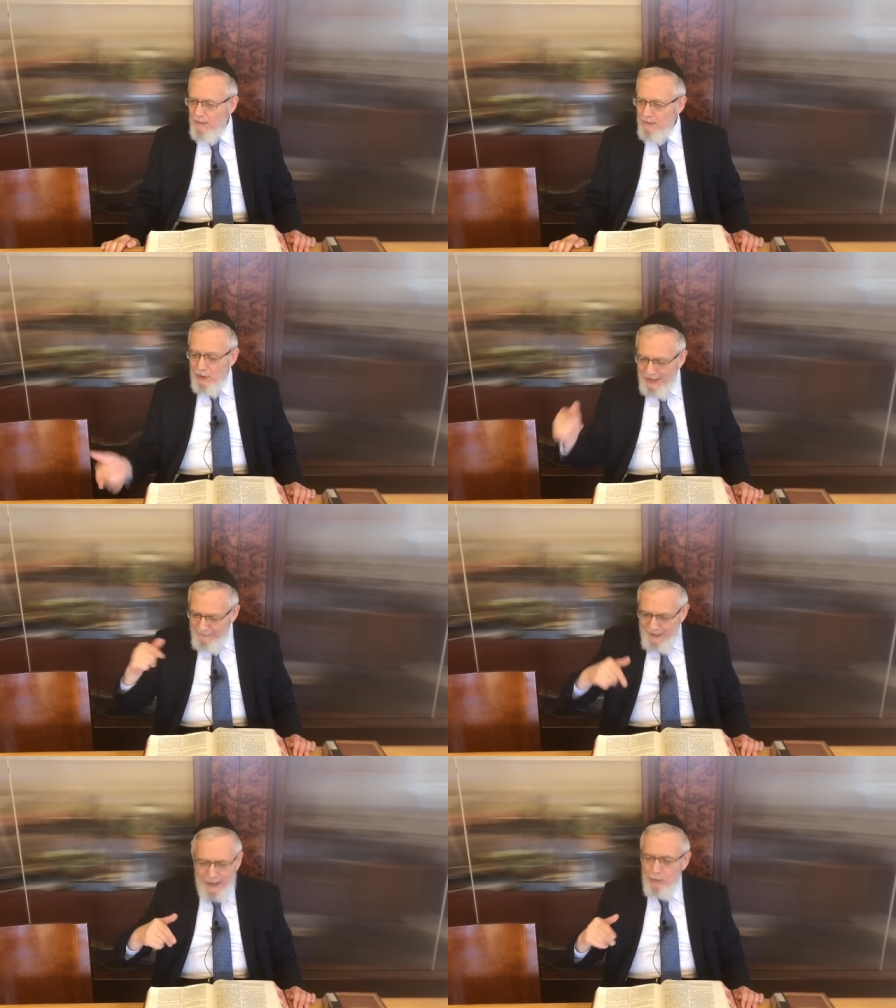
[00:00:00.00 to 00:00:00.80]
It'll have
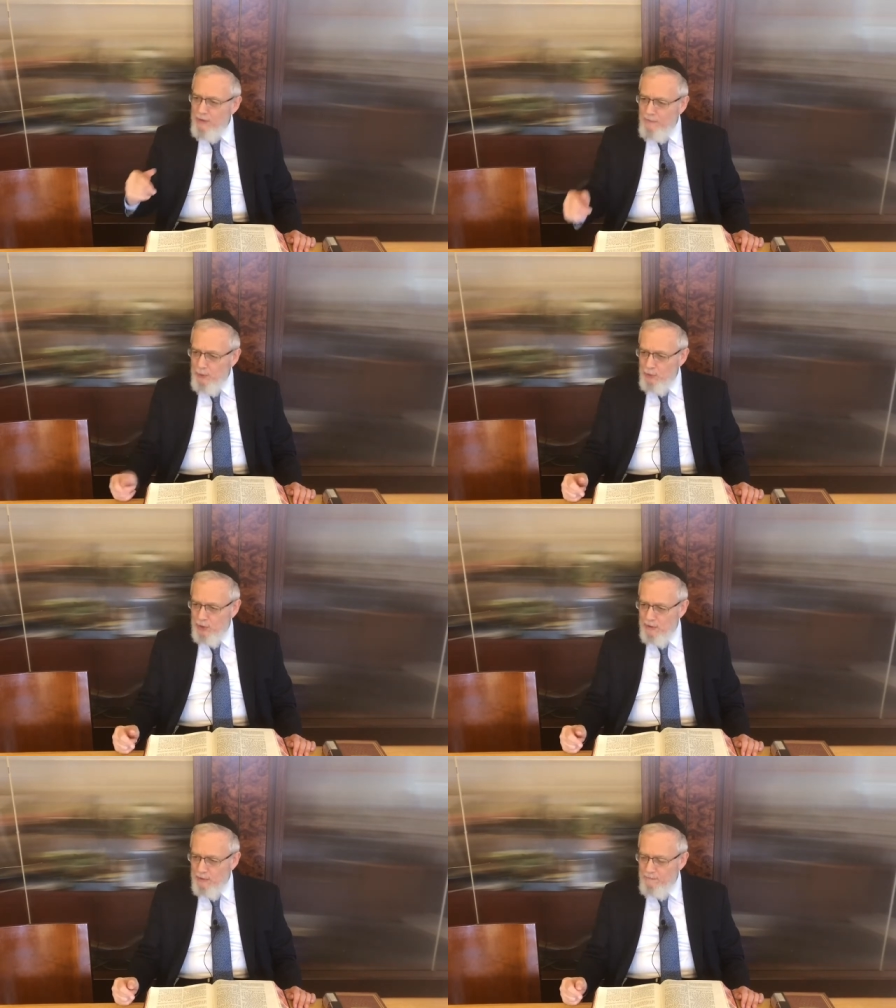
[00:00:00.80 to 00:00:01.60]
value in the
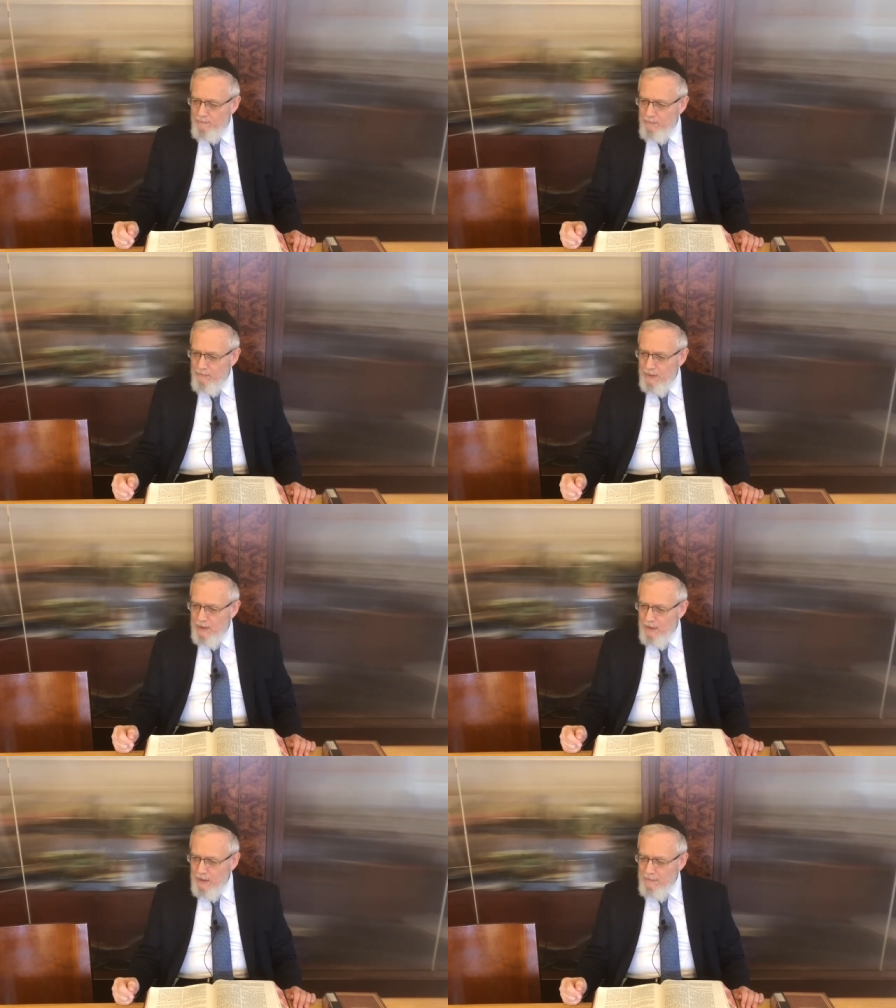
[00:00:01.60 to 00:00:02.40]
future.
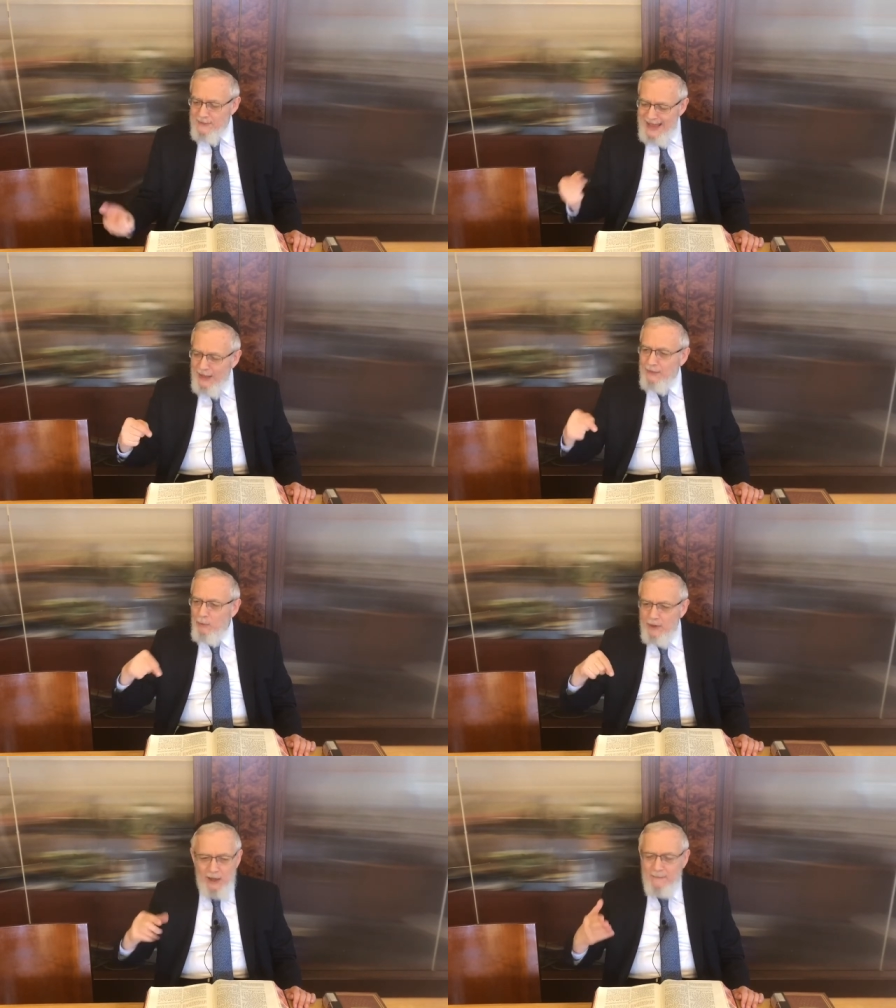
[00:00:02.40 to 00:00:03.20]
But now that
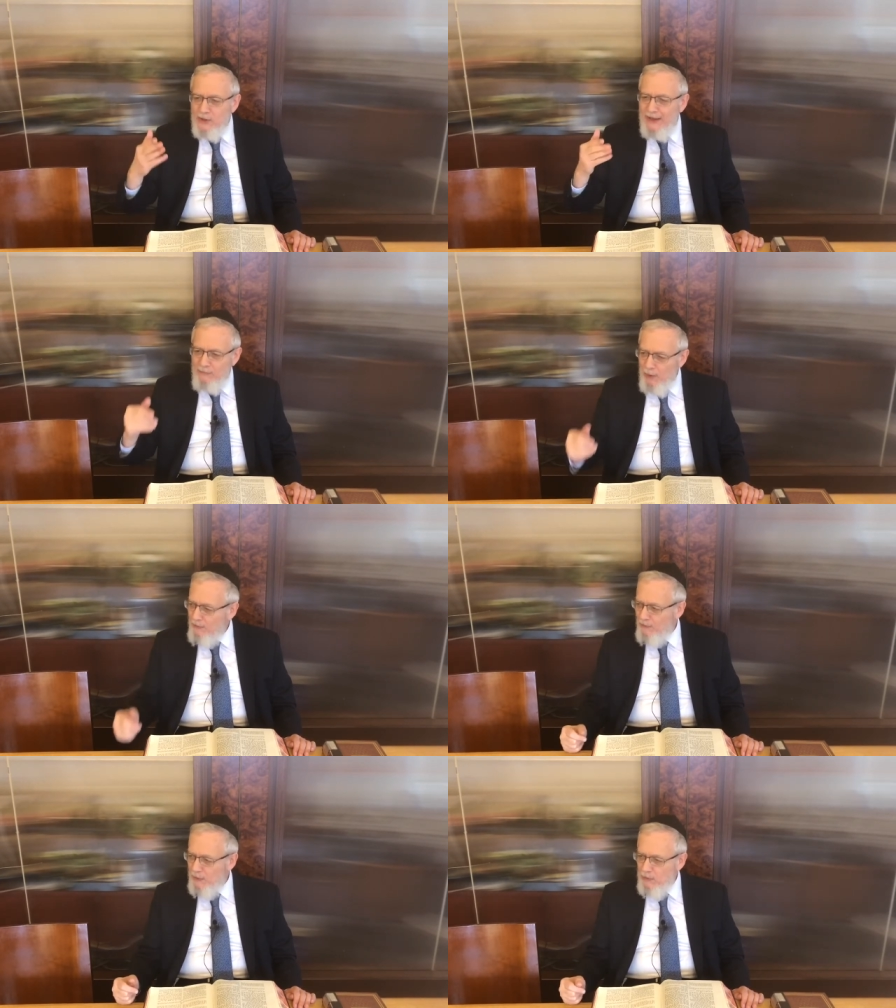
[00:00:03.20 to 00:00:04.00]
we're coming to
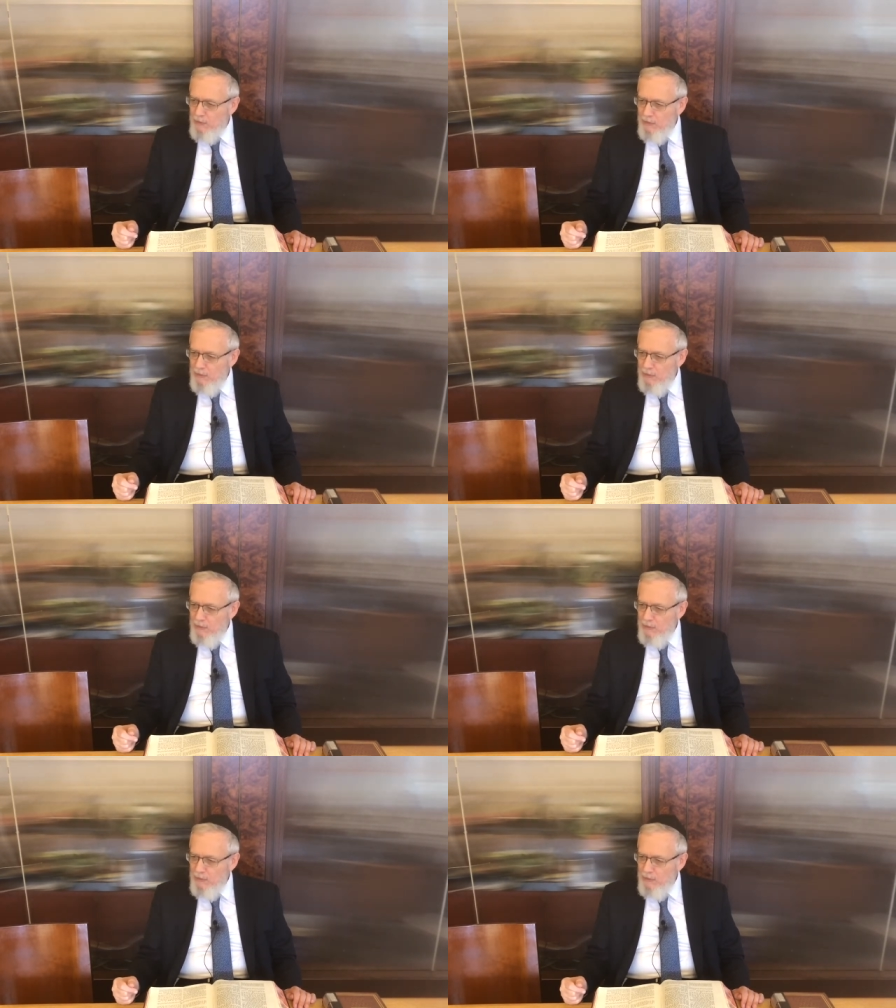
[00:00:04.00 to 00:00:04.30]
Avram Avinu,